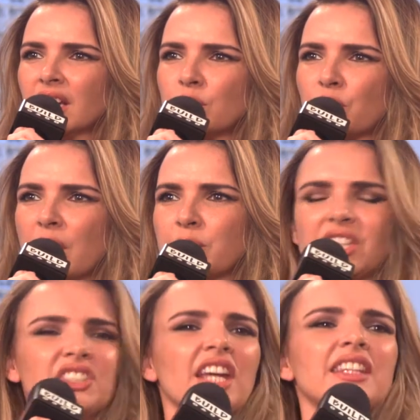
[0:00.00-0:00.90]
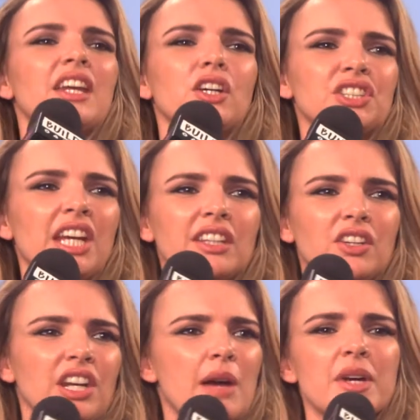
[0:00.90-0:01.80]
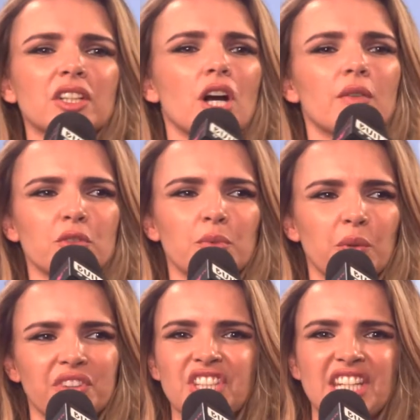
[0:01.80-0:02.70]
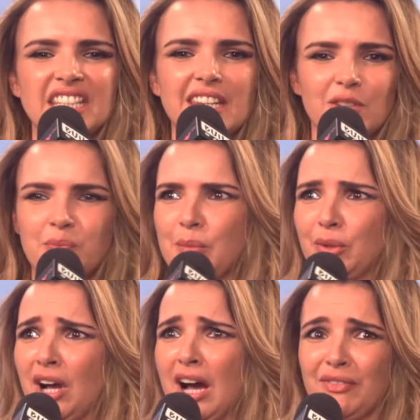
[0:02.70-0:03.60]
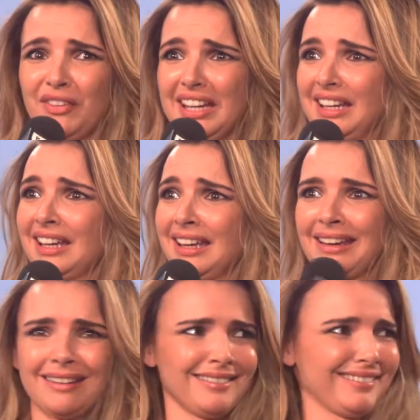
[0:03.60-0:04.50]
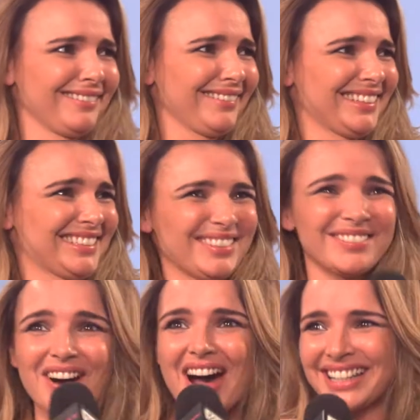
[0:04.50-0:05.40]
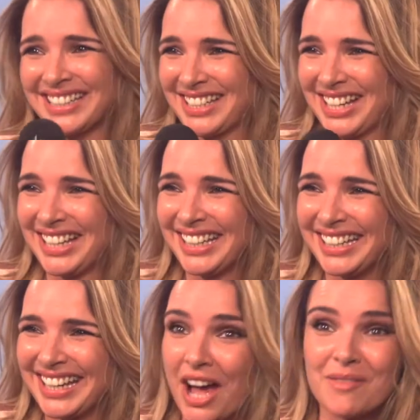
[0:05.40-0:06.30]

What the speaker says: And Brian was like, take that out, take that out. I'm not comfortable with Nadine giving people coffee. It's like, what?